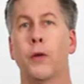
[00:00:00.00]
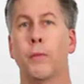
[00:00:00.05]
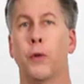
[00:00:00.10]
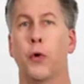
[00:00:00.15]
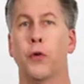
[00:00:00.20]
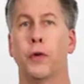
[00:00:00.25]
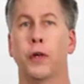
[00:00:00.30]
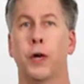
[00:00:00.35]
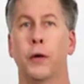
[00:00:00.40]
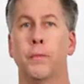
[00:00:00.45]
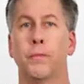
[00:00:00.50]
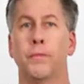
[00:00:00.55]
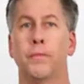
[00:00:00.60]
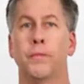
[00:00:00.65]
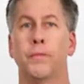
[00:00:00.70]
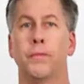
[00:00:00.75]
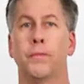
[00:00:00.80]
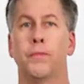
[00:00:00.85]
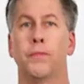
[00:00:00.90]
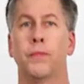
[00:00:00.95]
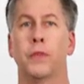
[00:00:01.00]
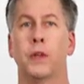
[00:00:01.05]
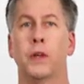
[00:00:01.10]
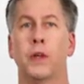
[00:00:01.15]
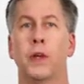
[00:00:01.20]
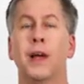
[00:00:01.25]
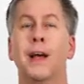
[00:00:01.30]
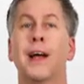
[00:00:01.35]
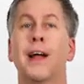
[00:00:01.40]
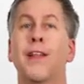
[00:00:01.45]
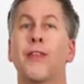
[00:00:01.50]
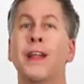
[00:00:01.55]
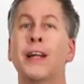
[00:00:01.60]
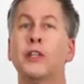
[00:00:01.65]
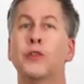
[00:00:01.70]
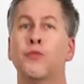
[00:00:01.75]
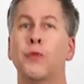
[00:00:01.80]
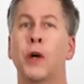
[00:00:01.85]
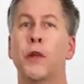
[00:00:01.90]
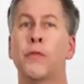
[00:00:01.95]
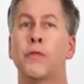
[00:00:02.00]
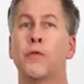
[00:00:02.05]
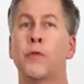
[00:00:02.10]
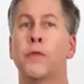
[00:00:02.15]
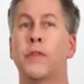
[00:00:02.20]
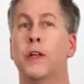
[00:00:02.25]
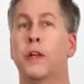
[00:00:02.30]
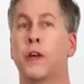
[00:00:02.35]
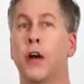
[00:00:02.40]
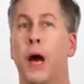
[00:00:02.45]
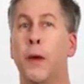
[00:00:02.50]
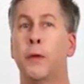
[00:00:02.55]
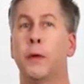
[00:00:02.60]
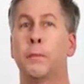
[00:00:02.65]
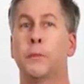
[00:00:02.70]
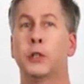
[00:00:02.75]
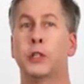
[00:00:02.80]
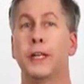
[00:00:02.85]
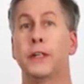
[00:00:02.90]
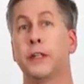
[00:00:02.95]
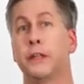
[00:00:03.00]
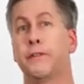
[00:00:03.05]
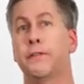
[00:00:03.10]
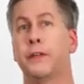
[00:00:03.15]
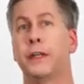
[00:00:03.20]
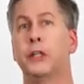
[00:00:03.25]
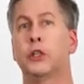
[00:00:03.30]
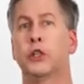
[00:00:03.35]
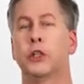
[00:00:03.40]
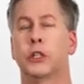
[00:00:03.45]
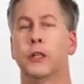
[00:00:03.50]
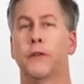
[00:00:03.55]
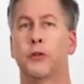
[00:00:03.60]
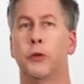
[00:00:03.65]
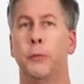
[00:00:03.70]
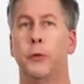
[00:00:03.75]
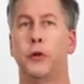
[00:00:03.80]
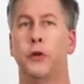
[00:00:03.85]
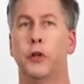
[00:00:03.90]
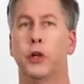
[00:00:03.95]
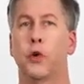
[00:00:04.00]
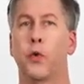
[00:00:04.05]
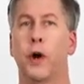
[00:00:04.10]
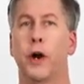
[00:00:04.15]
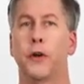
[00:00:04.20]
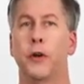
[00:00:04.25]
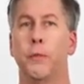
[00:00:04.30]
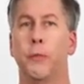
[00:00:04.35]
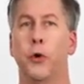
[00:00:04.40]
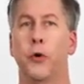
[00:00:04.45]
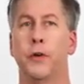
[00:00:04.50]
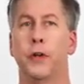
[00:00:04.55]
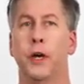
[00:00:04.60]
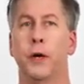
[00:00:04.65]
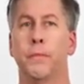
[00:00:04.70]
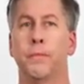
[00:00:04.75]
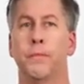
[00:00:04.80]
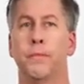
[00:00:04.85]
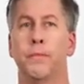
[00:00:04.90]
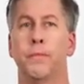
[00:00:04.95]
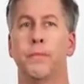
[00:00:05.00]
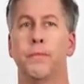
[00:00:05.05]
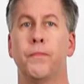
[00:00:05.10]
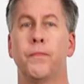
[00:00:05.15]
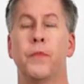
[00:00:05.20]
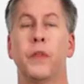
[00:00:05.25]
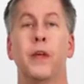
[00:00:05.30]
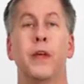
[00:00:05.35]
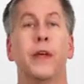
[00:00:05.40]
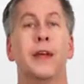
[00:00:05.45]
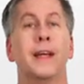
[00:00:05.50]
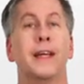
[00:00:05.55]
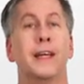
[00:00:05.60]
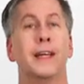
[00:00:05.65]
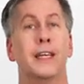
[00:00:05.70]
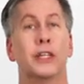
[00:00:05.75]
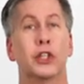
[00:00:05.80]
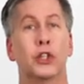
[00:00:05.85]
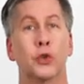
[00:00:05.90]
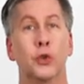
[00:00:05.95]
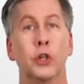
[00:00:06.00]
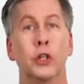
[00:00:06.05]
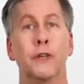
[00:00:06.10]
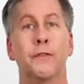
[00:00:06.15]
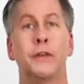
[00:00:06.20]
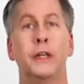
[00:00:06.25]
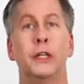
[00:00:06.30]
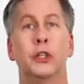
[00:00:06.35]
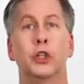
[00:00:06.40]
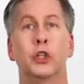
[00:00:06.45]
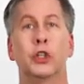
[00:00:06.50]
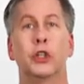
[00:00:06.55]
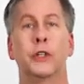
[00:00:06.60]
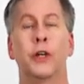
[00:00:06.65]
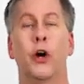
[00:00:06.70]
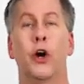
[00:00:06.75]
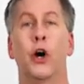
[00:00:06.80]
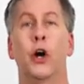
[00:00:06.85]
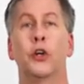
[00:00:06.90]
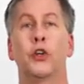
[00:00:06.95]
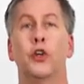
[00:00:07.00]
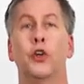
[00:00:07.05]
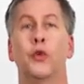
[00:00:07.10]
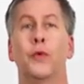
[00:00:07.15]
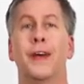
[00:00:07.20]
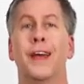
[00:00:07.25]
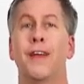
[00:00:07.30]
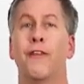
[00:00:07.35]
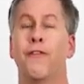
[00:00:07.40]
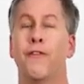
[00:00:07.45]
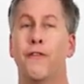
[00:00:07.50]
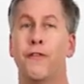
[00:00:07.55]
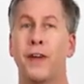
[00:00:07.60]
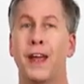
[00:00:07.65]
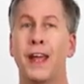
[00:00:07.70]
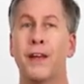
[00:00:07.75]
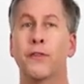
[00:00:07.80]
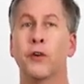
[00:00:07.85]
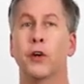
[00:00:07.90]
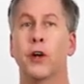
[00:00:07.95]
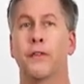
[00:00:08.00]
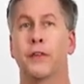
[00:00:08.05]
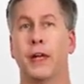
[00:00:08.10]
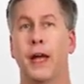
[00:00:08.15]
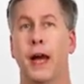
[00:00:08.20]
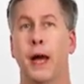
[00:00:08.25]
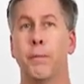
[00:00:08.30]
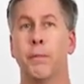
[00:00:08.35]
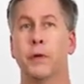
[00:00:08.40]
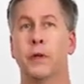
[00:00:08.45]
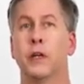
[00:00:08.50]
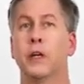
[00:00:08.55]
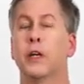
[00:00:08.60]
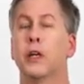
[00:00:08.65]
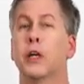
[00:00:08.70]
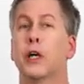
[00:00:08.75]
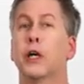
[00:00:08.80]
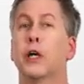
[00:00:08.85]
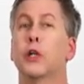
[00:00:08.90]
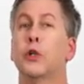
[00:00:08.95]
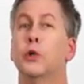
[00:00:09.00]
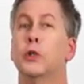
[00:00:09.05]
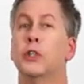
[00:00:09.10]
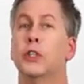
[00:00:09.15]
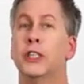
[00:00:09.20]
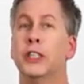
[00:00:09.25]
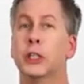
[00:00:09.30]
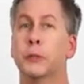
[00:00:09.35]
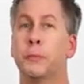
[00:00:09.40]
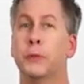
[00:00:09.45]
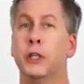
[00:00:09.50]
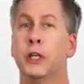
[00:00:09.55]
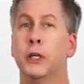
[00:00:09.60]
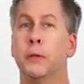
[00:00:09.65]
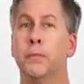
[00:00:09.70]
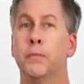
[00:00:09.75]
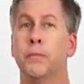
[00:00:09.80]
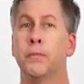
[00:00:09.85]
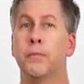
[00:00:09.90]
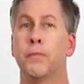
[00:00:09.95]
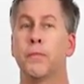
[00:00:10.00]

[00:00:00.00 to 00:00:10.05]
pneumonia. Let's run through the common presenting features of community-acquired pneumonia. Historical features that argue in favor of CAP include dyspnea,